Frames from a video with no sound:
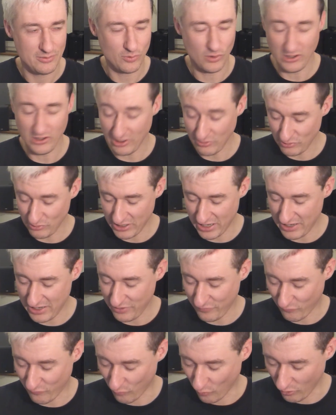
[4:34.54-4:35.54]

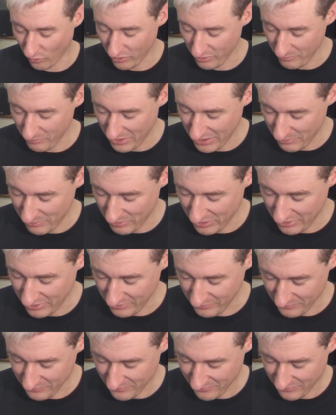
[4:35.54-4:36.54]
184
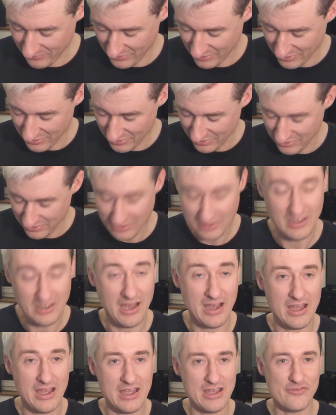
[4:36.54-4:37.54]
maybe?
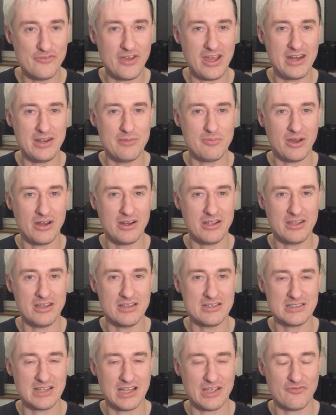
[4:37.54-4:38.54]
If anybody
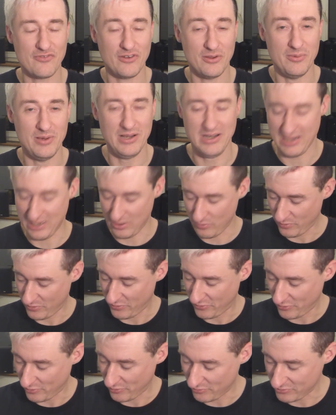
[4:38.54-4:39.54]
is like familiar
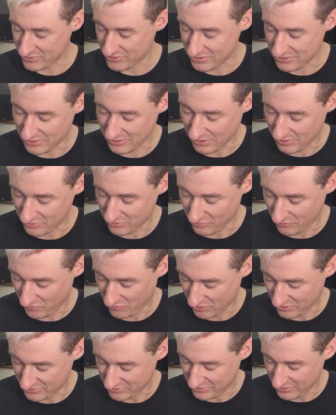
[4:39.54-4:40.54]
with those, I don't know if
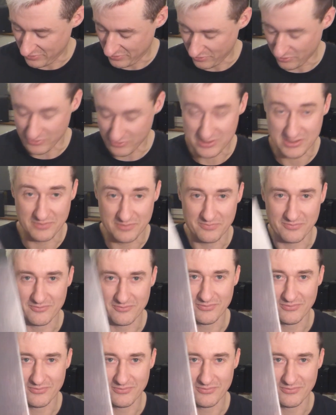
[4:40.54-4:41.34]
you can see those